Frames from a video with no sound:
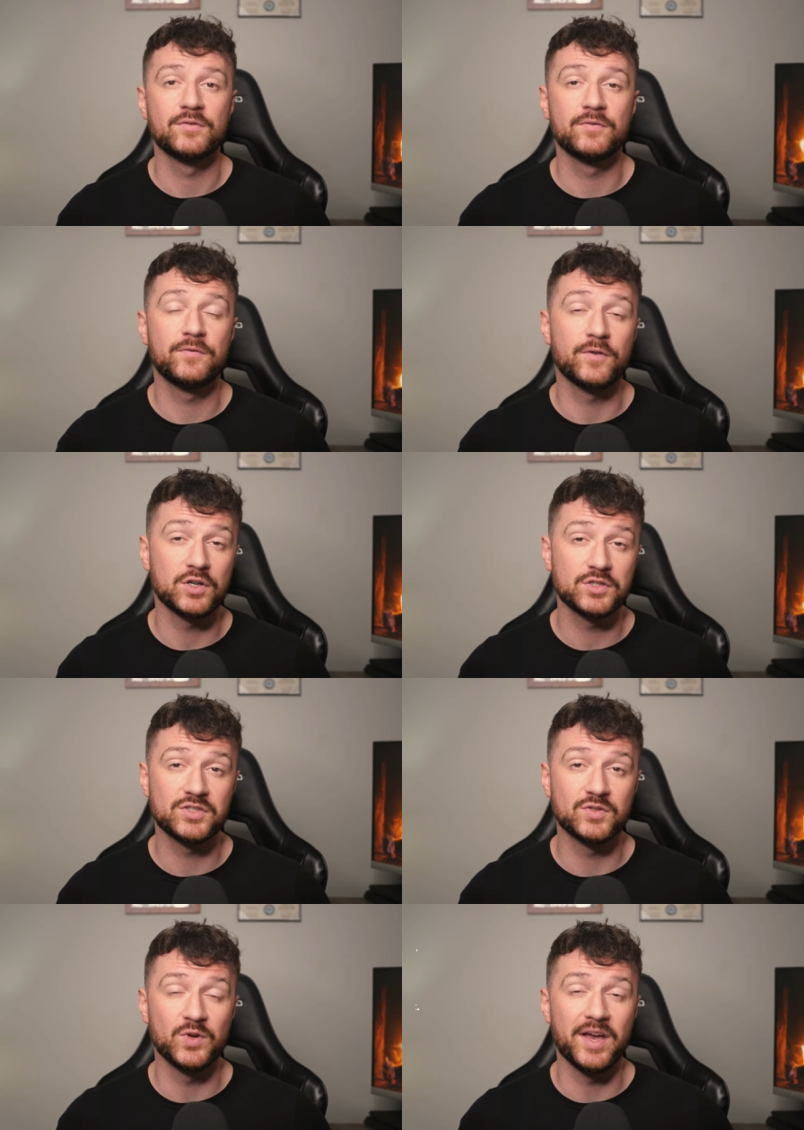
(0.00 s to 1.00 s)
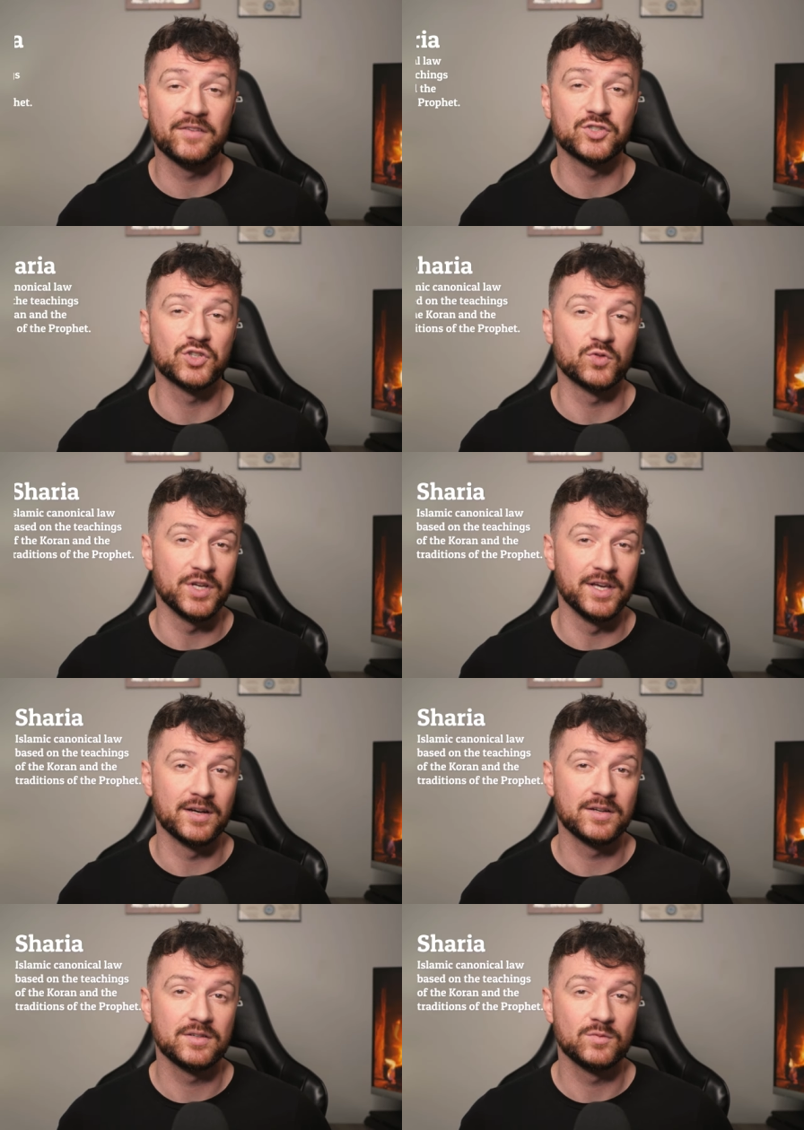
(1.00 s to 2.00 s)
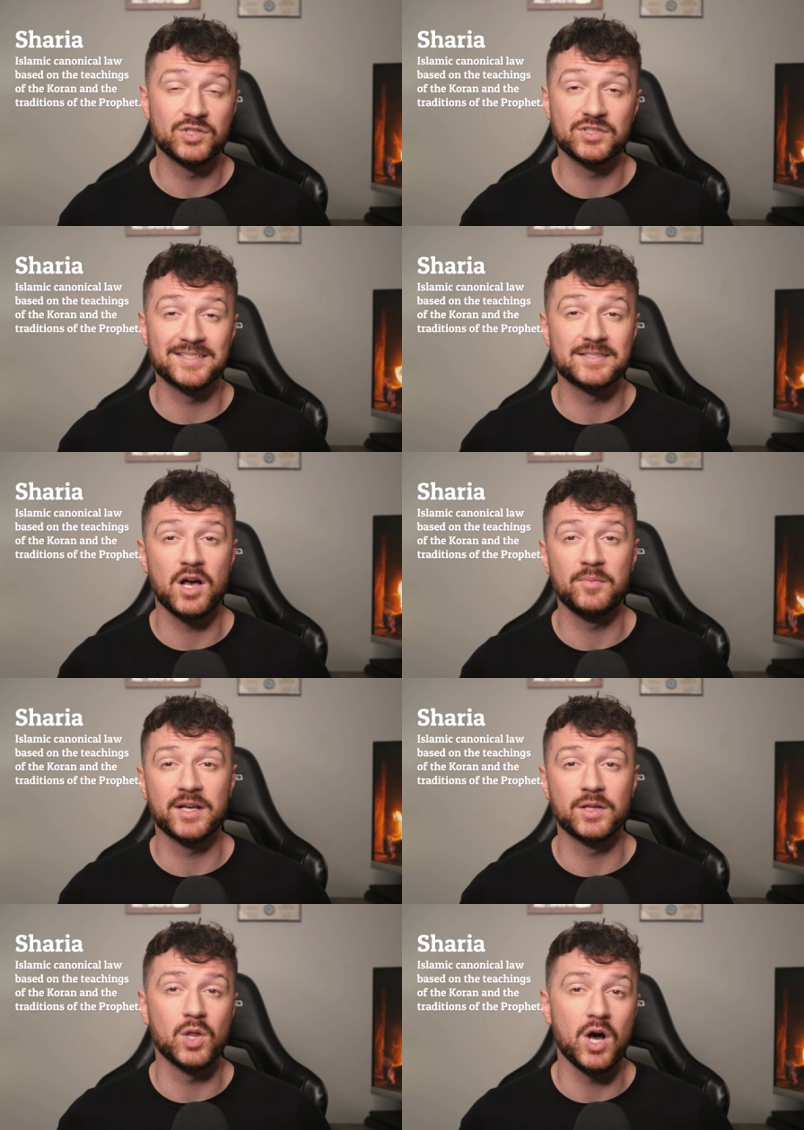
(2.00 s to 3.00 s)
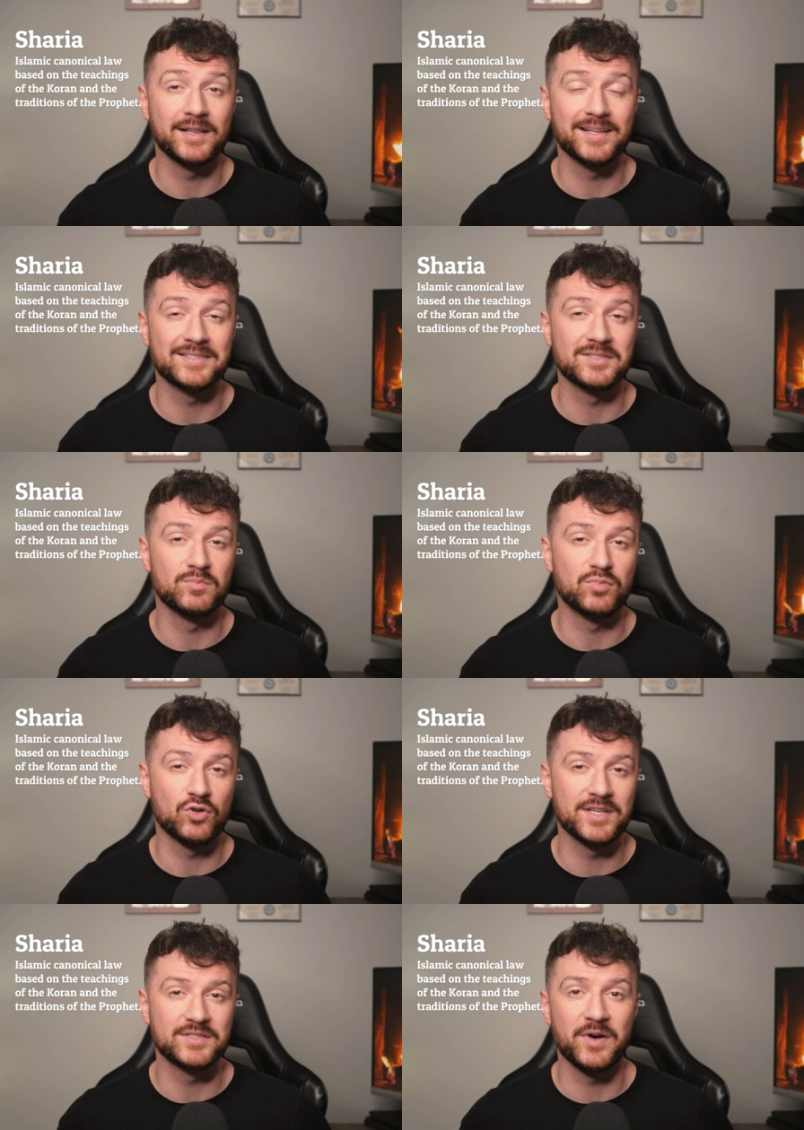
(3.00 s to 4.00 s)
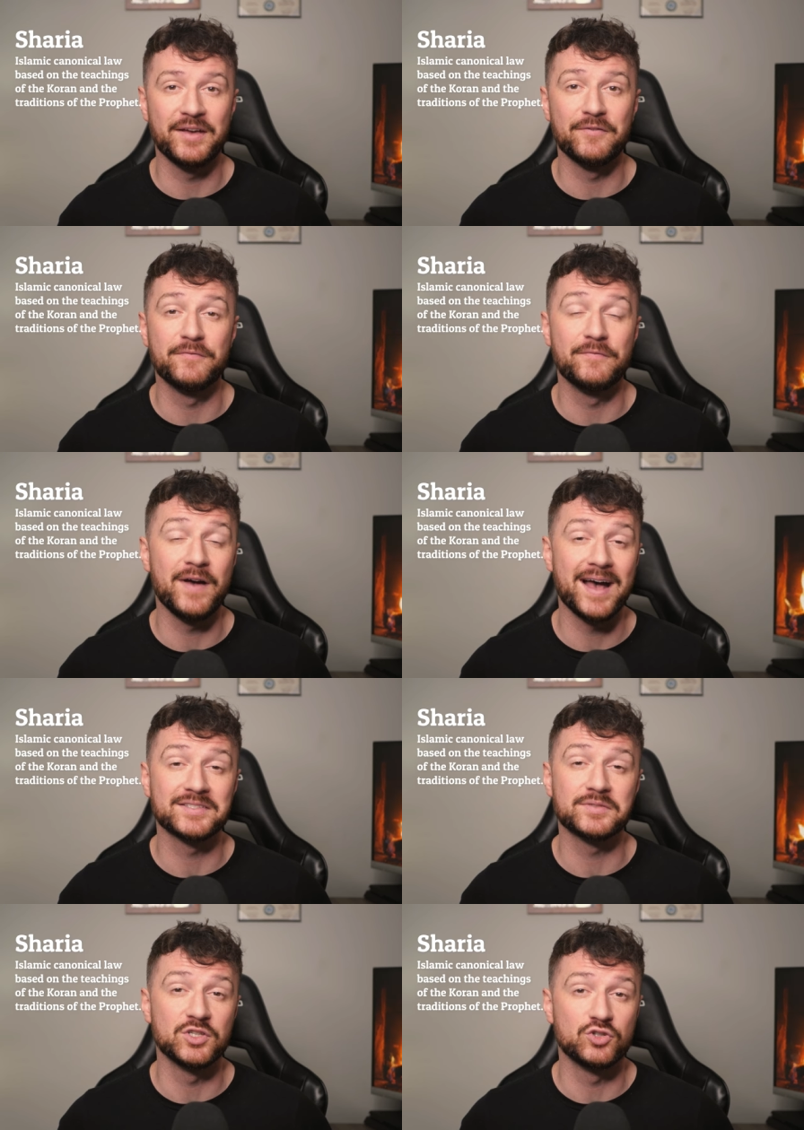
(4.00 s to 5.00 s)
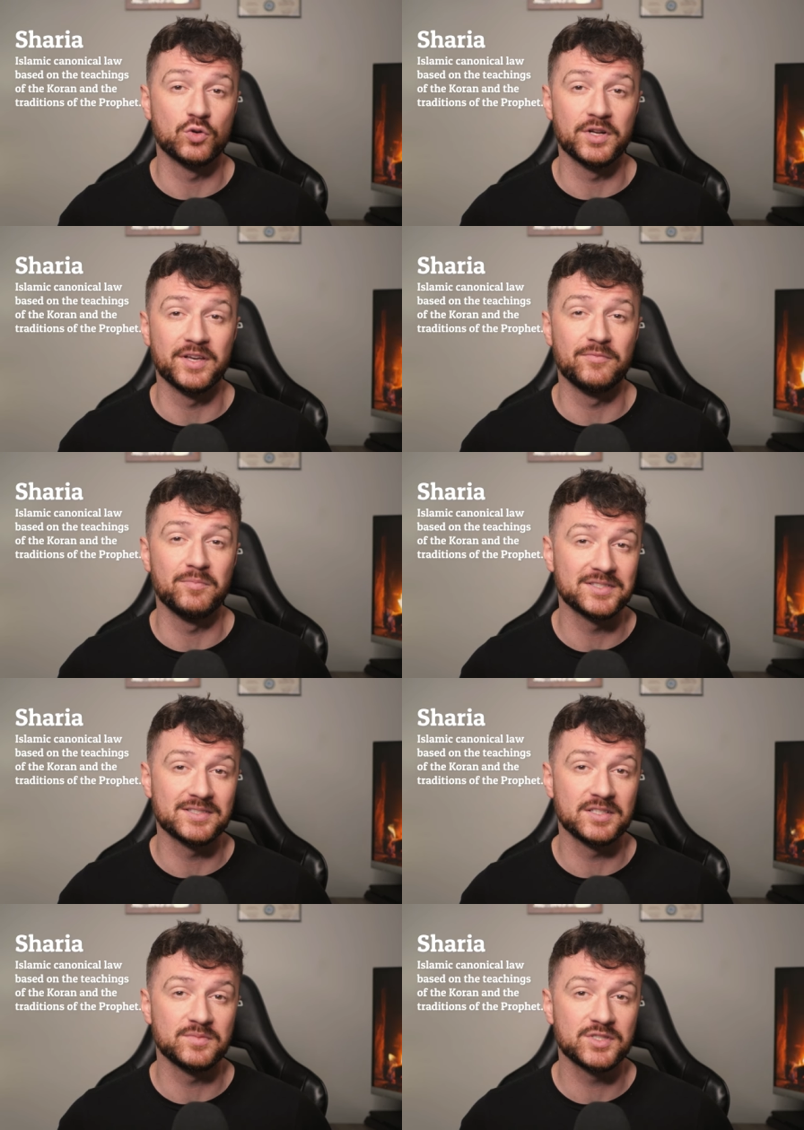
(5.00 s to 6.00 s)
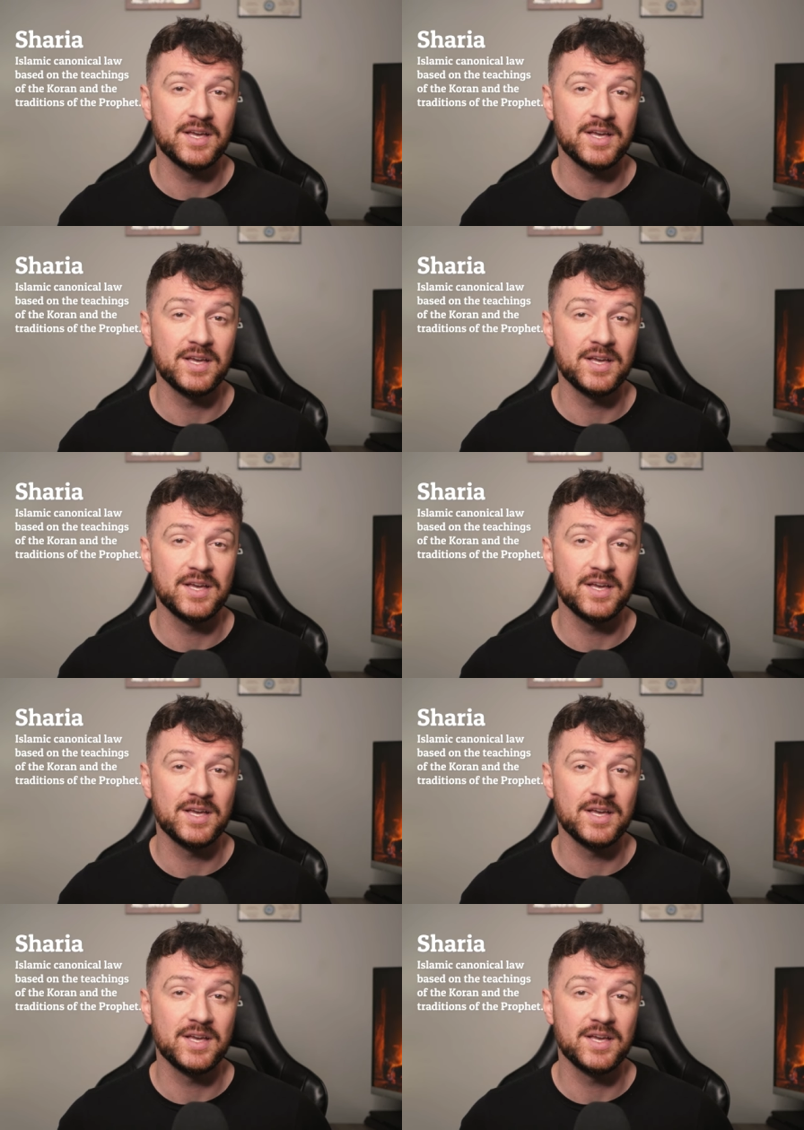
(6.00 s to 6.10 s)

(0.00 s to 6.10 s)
First, we have Sharia, which is Islamic law that is embraced by a vast majority of Muslims